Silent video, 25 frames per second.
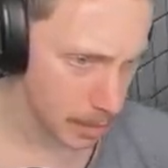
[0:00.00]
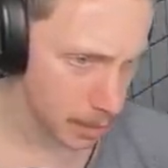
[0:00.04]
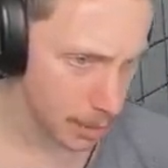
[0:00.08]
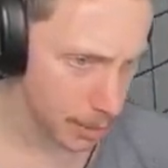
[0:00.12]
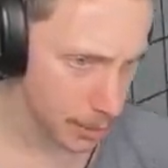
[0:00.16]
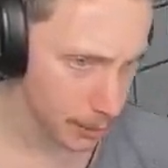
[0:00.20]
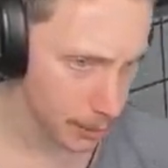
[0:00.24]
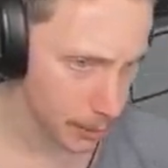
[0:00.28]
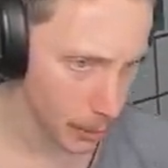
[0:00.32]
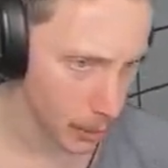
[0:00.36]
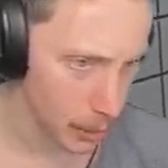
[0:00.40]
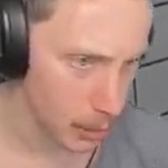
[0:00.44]

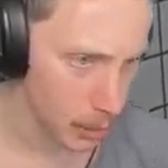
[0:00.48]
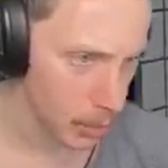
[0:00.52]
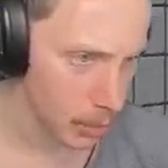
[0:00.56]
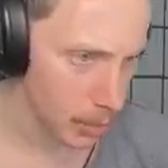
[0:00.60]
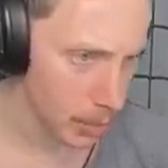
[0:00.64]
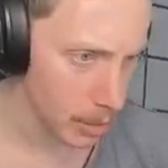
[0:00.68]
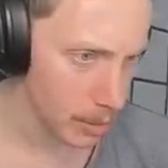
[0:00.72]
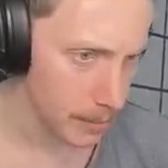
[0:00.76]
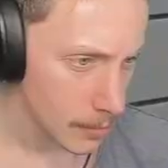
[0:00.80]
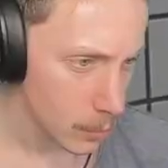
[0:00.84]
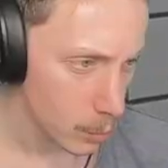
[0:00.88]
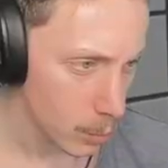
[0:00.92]
through.
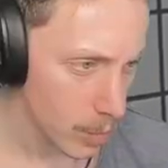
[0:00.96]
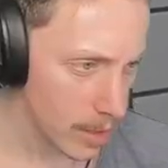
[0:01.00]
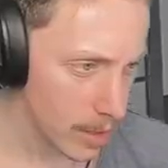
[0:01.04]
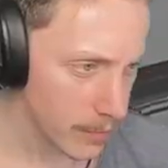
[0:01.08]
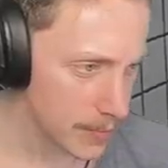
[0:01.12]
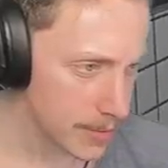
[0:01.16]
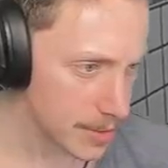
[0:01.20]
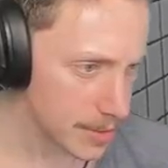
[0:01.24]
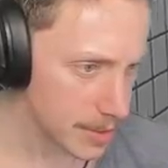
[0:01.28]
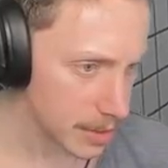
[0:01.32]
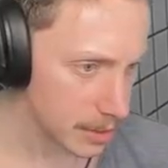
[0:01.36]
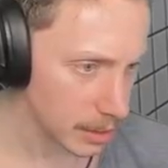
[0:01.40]
We
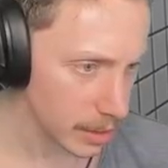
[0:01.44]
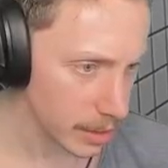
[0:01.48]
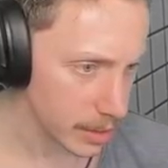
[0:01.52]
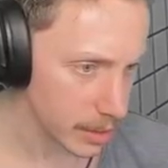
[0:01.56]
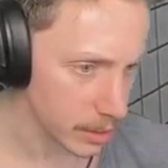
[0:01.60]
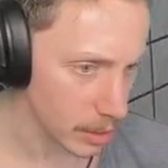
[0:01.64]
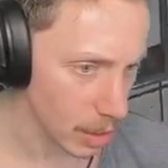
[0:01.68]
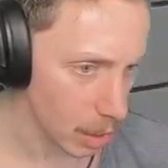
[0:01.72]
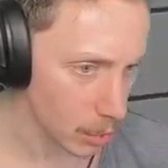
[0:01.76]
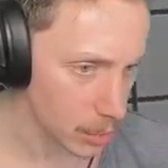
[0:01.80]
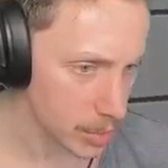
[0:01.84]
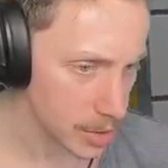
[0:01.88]
haven't seen like
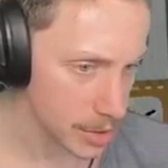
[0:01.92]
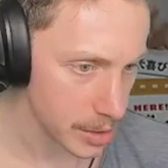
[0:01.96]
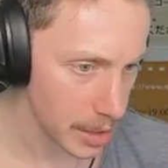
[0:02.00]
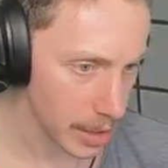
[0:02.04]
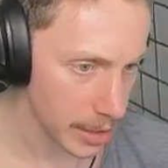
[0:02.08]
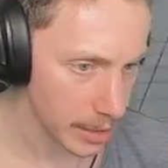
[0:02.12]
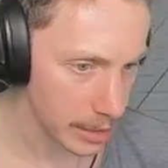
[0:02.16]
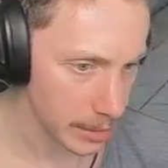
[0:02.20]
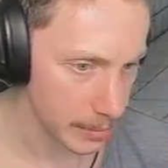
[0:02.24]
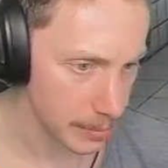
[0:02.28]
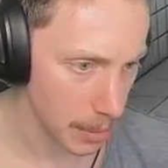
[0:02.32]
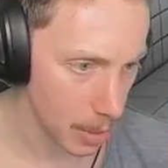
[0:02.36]
an
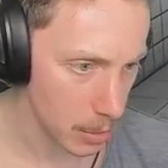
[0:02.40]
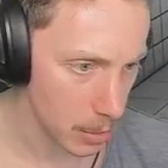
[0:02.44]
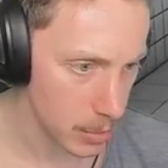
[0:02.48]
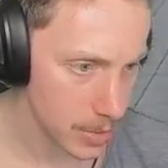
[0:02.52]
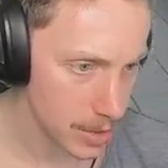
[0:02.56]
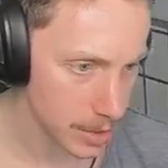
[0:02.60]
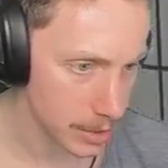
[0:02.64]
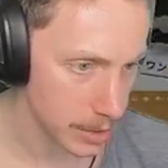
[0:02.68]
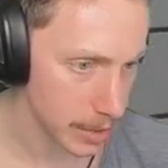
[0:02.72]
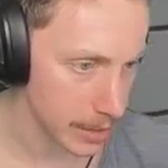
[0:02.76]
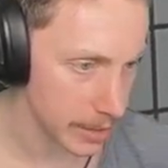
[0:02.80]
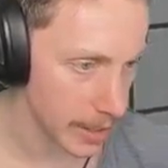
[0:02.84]
alternating
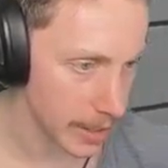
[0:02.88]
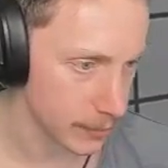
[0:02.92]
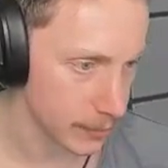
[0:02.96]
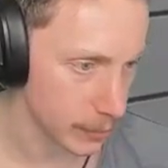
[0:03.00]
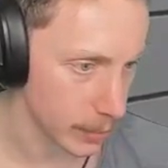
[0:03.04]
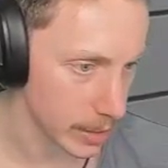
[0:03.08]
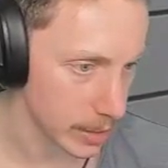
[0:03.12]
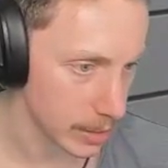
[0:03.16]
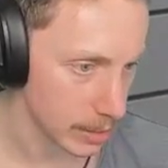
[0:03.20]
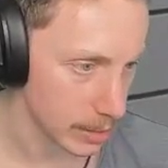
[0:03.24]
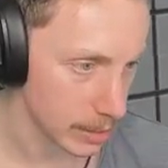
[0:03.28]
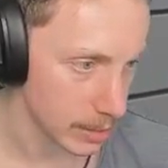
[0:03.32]
poster yet, have
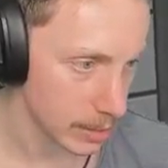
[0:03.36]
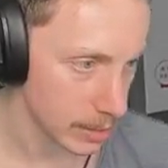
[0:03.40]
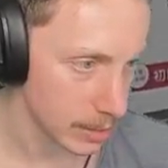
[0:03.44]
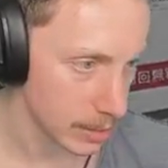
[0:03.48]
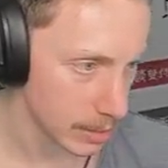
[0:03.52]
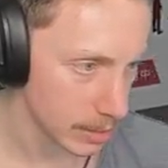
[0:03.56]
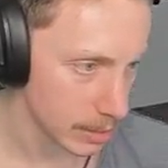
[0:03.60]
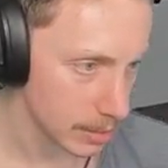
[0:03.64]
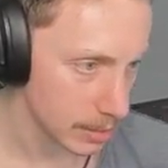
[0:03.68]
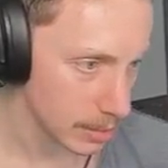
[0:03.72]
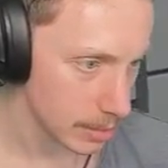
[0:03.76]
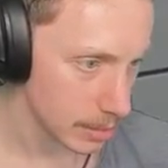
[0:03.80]
we?
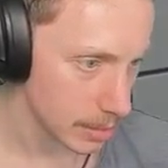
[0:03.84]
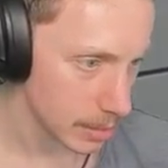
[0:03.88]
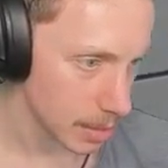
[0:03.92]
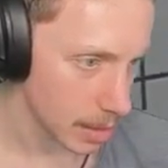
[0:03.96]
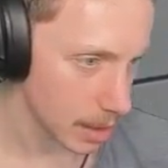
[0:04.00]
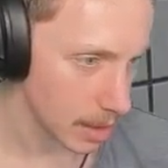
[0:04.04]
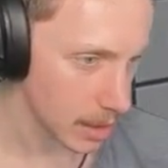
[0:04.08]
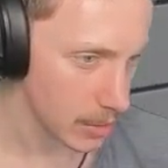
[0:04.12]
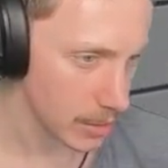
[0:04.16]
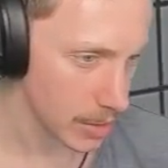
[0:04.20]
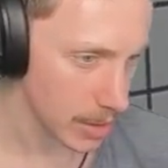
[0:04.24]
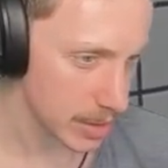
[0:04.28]

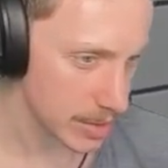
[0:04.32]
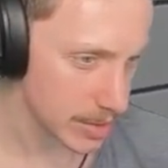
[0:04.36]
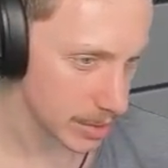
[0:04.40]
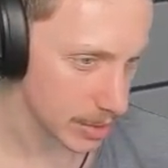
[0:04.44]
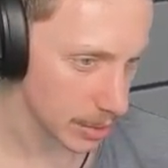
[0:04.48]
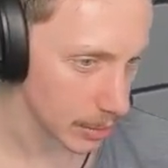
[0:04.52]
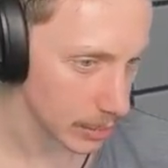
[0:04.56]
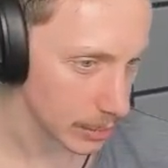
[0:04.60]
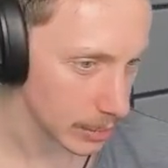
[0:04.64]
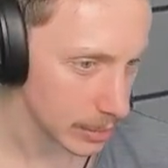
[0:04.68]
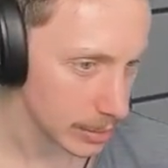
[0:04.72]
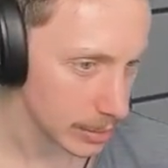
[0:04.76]
I don't think so.